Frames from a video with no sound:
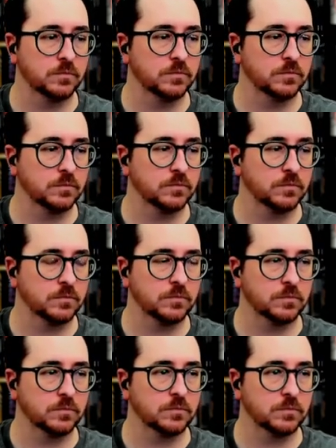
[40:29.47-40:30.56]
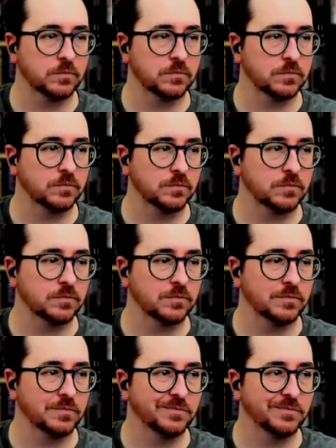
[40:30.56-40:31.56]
[no speech]